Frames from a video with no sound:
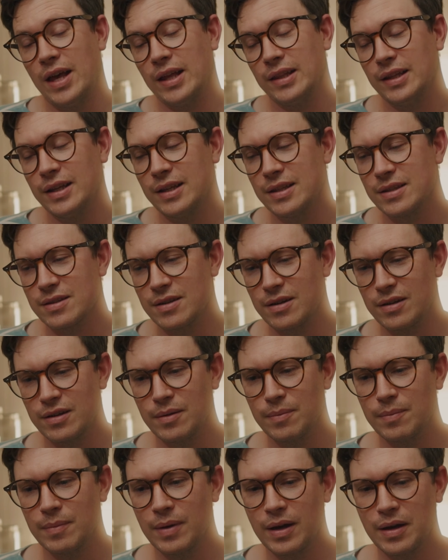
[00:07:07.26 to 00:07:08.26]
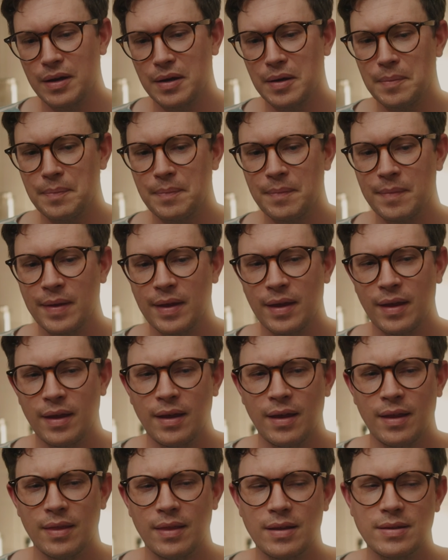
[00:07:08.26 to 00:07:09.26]
that lens on them.
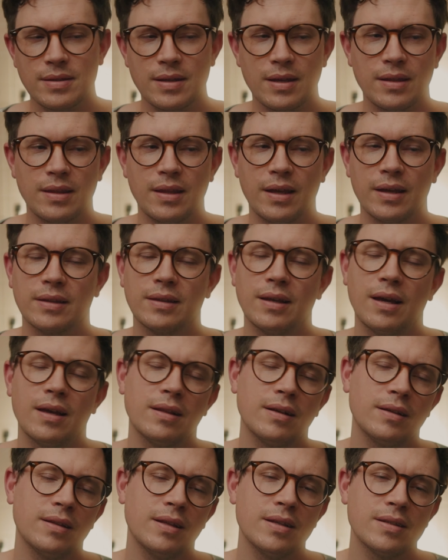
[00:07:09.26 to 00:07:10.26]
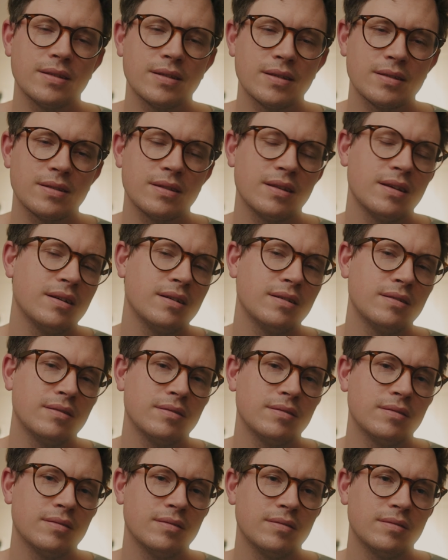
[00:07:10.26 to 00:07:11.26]
That said, like, the other lenses,
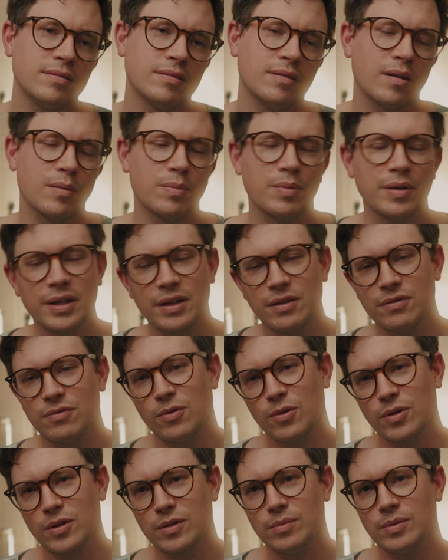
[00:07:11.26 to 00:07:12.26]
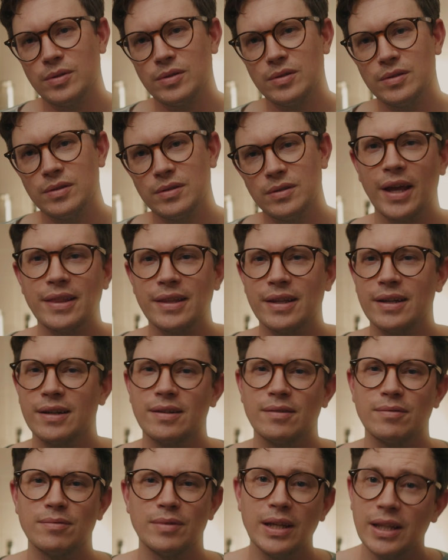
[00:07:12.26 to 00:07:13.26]
though, are pretty affordable, and
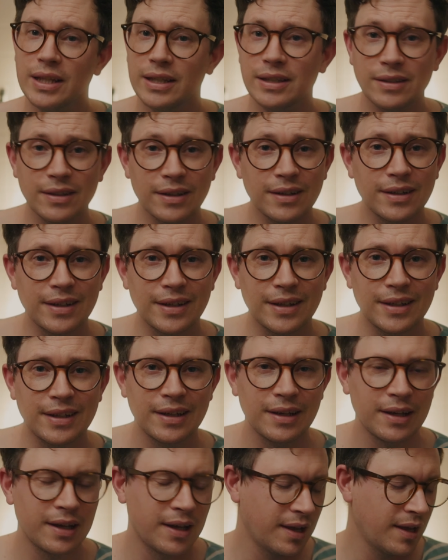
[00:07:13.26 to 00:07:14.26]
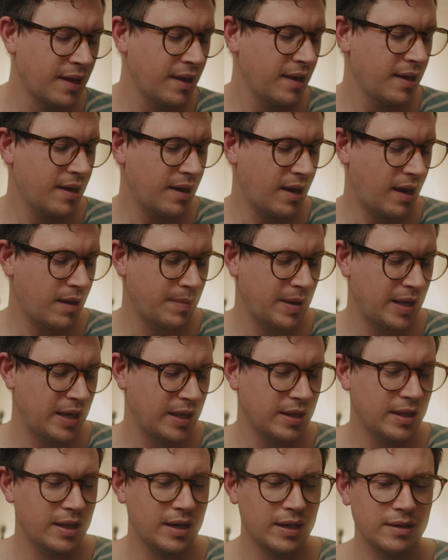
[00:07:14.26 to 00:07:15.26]
they're really good. I
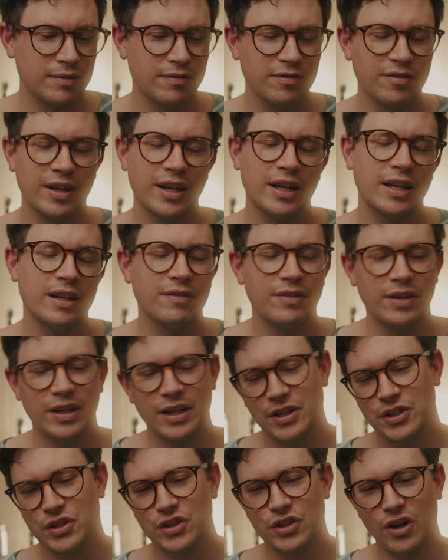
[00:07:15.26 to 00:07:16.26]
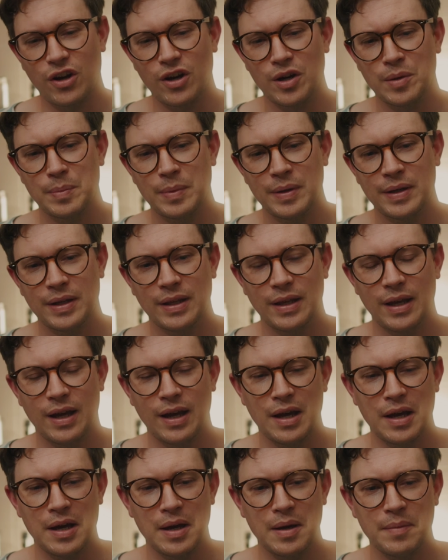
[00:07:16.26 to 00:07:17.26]
mean, they're very, very sharp.
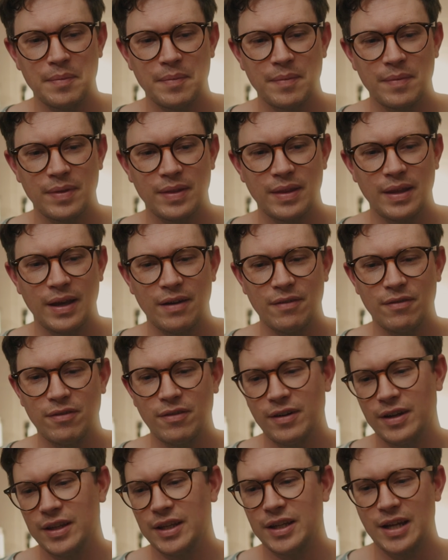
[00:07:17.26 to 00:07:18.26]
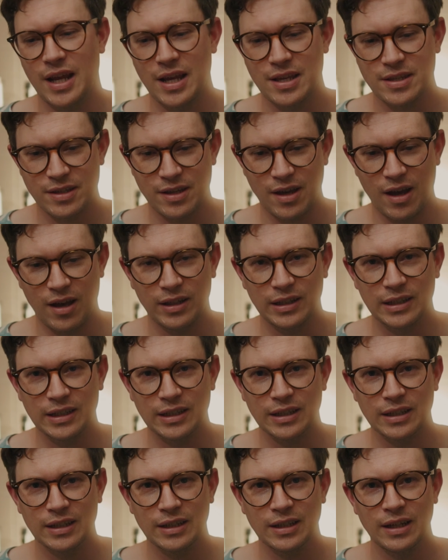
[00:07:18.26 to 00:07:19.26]
They have really nice
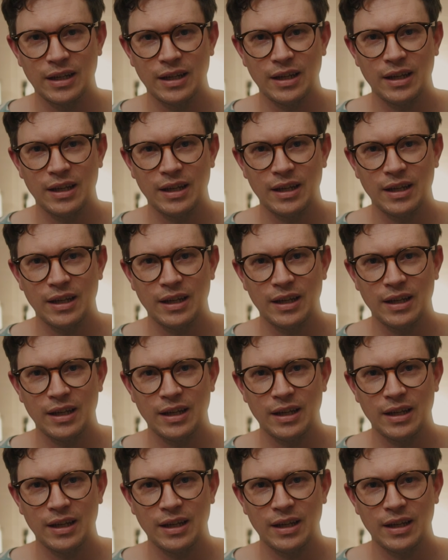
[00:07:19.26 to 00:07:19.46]
color.